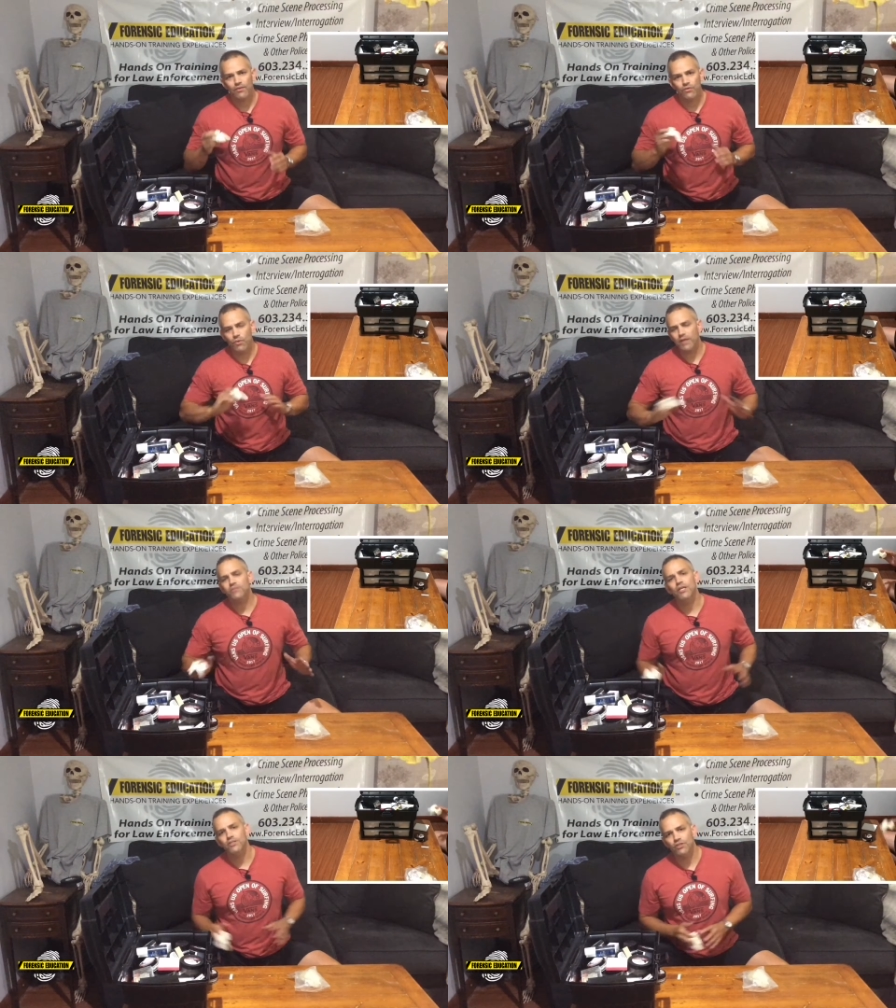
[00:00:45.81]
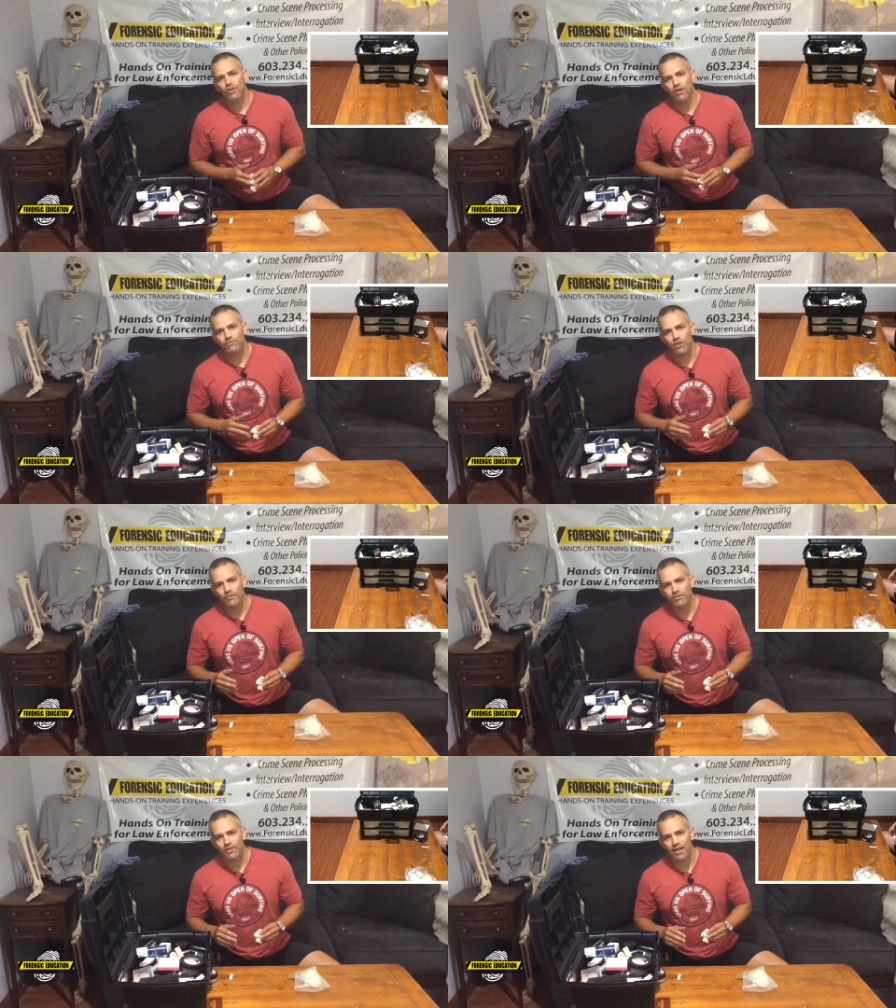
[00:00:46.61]
You want to change your gloves all
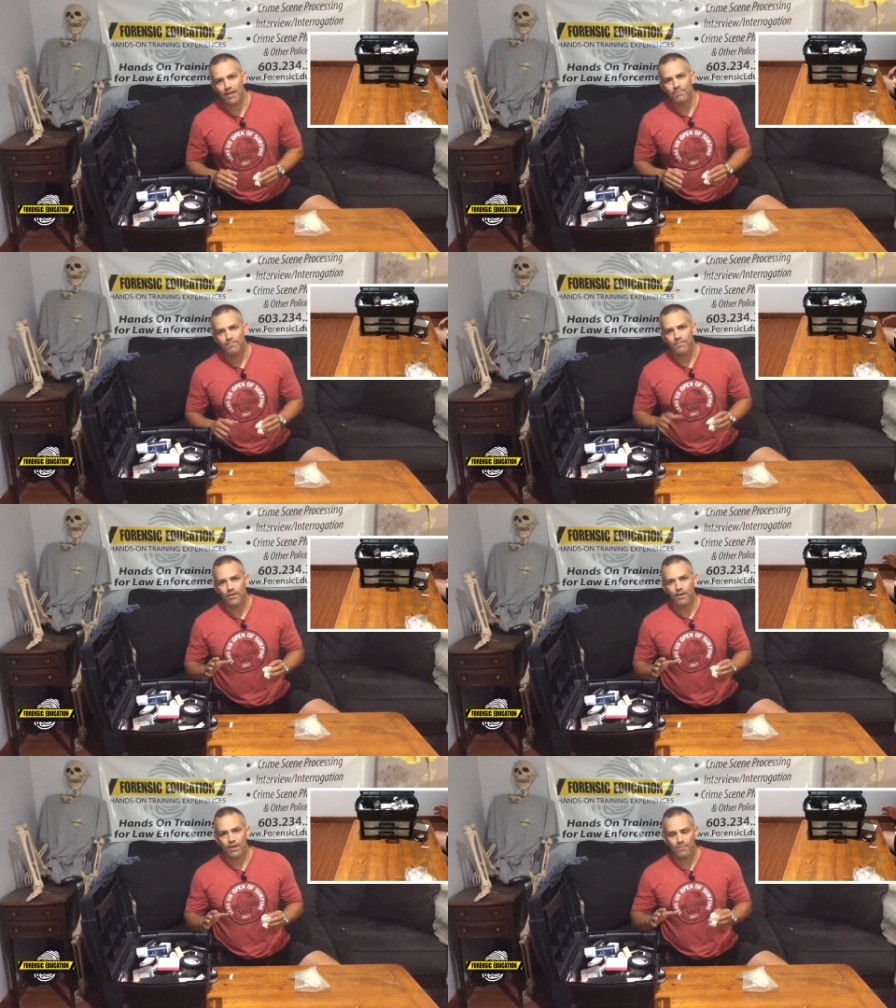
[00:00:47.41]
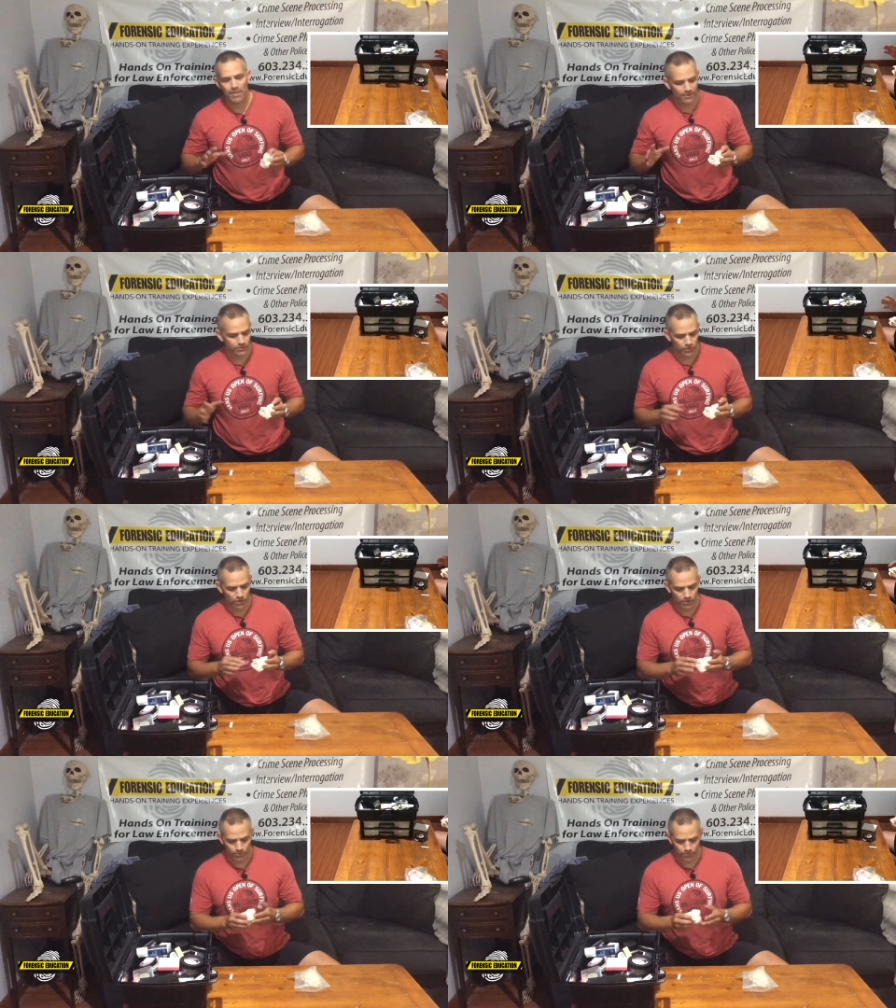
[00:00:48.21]
the time. As you're
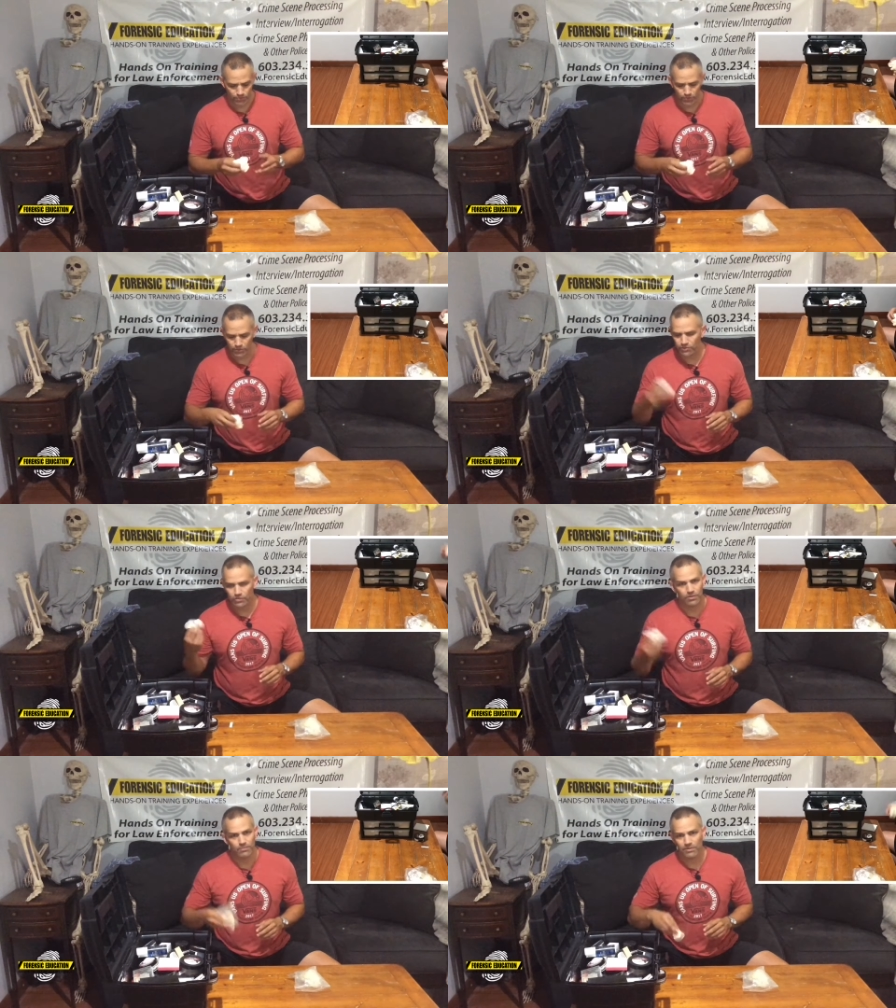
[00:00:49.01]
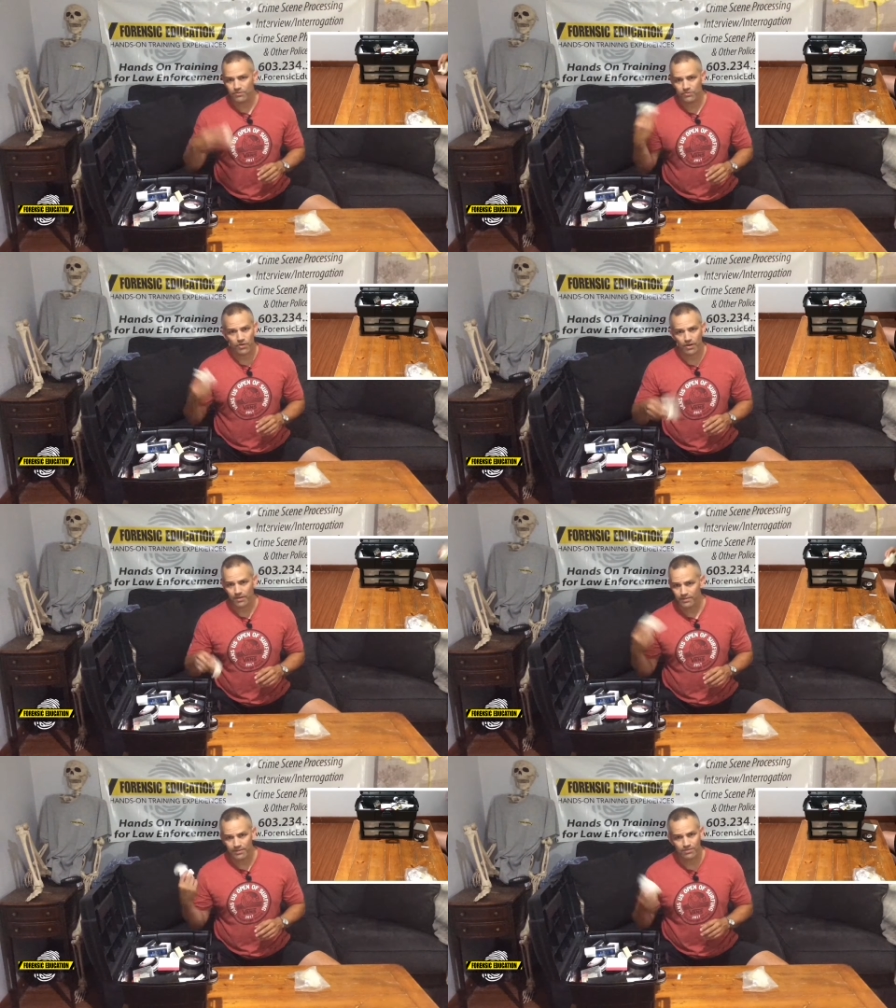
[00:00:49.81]
going through, you're just going to be
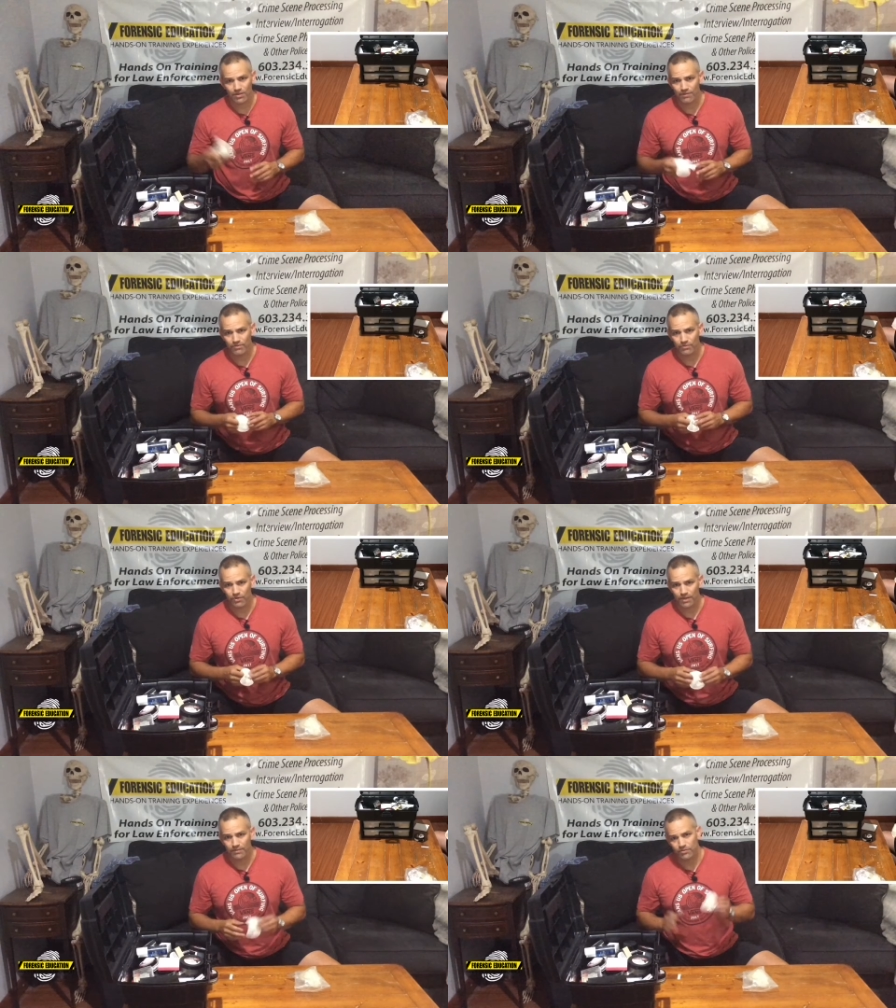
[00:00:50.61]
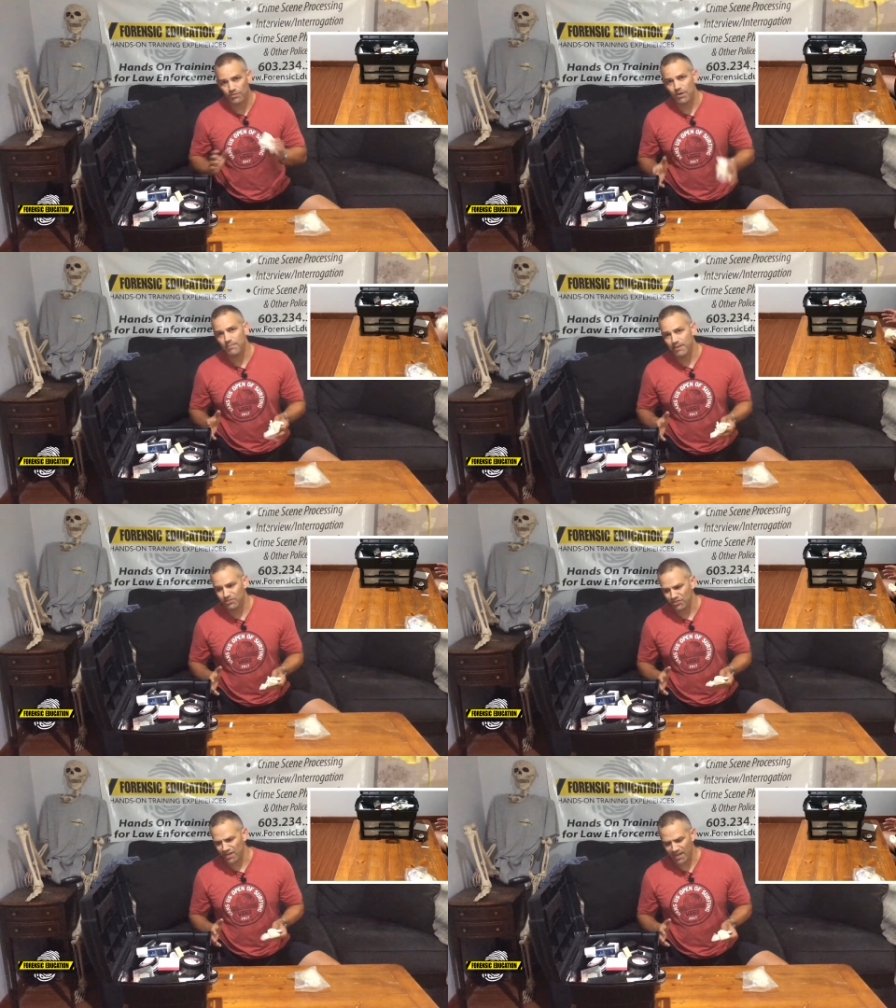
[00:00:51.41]
discarding these left and right. So you want to make
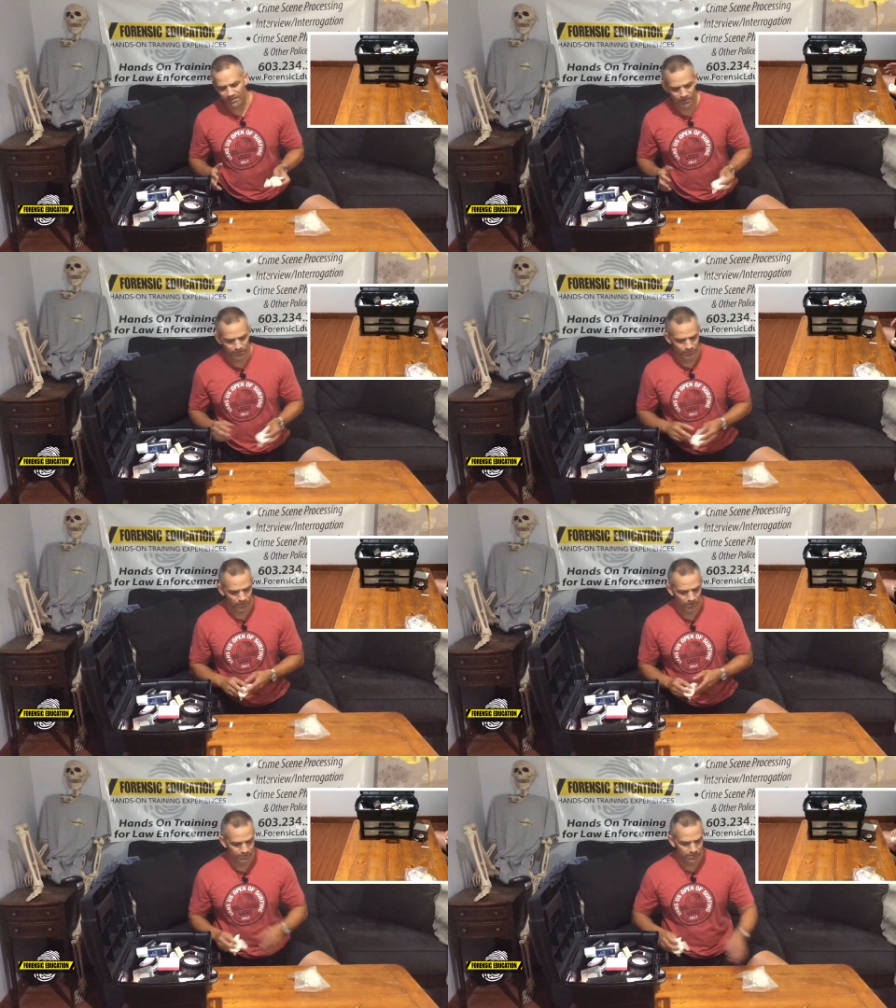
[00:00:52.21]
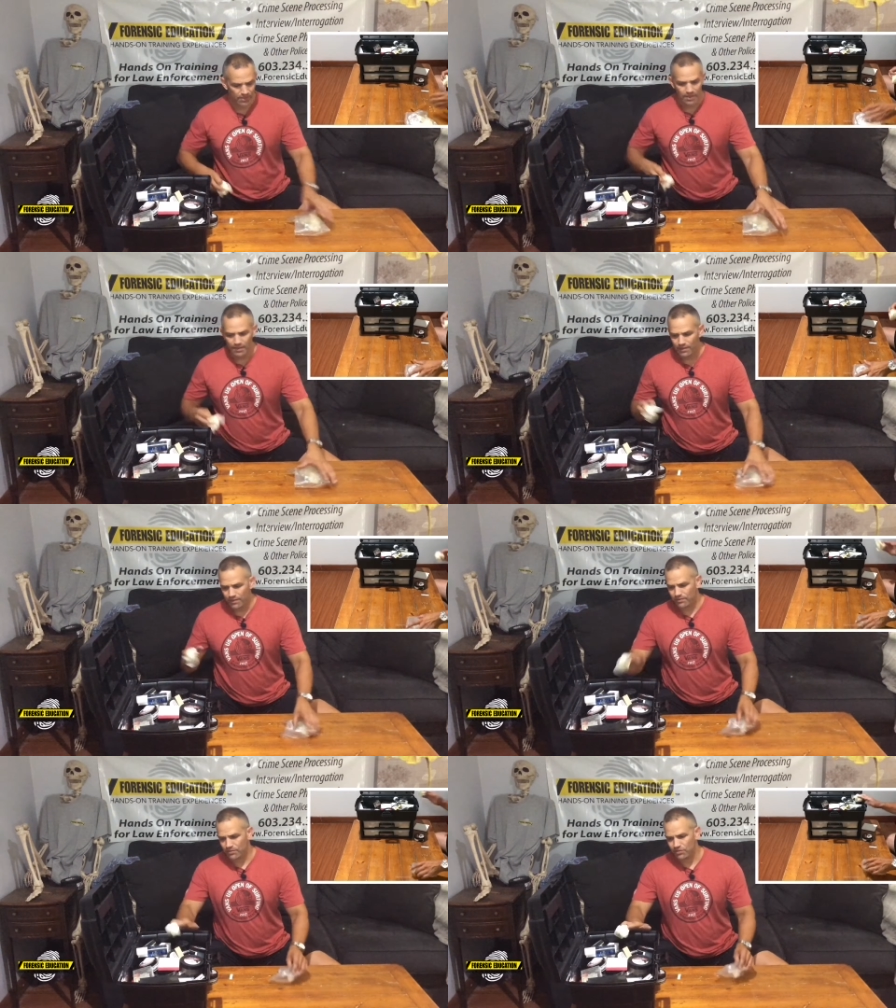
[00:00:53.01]
sure you have enough gloves.
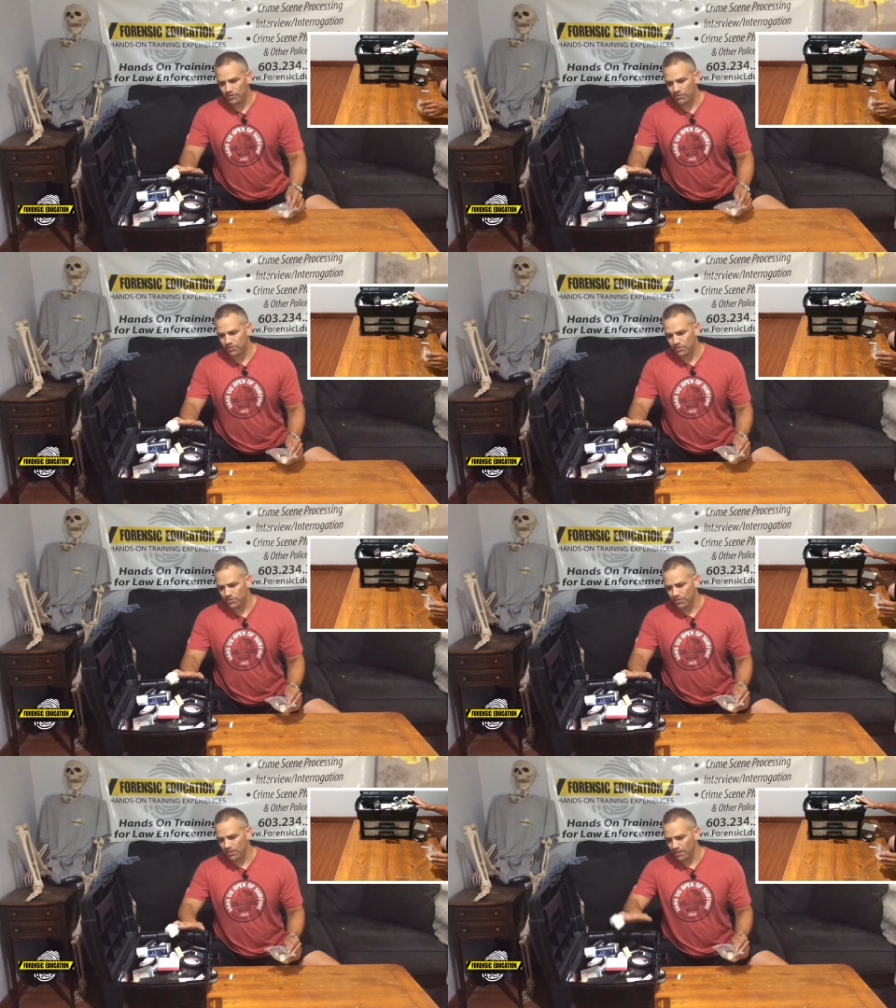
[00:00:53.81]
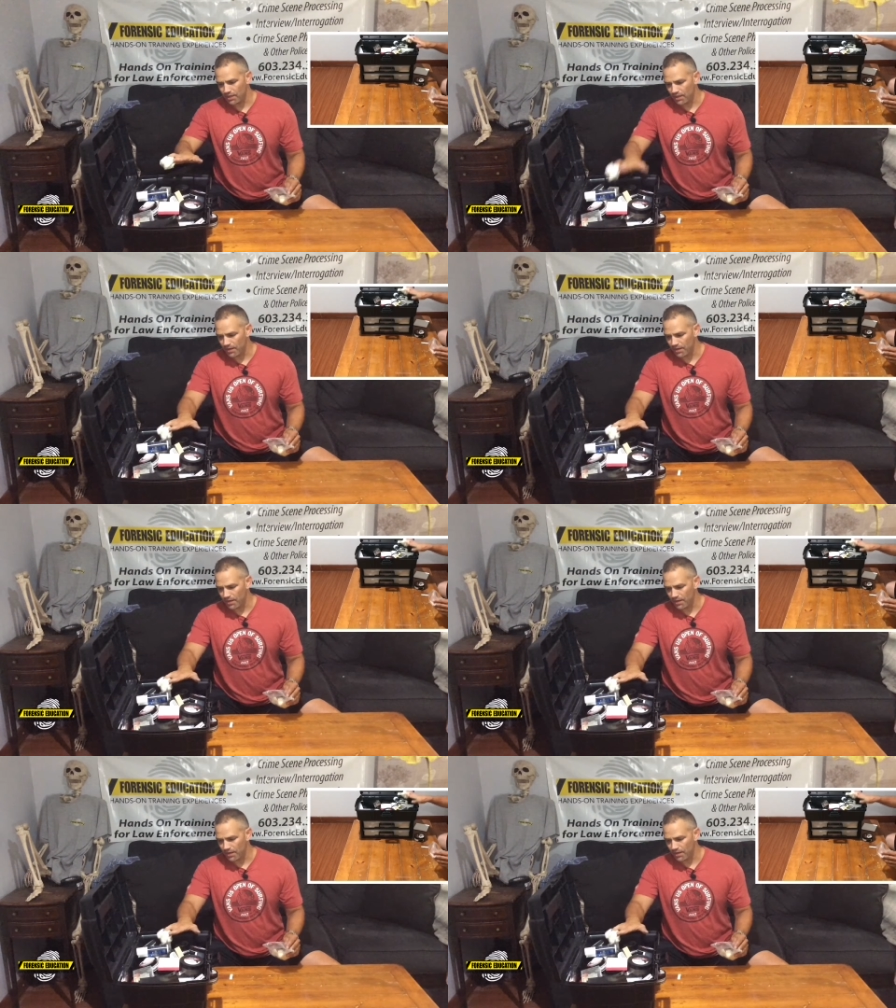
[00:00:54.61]
Since it sits in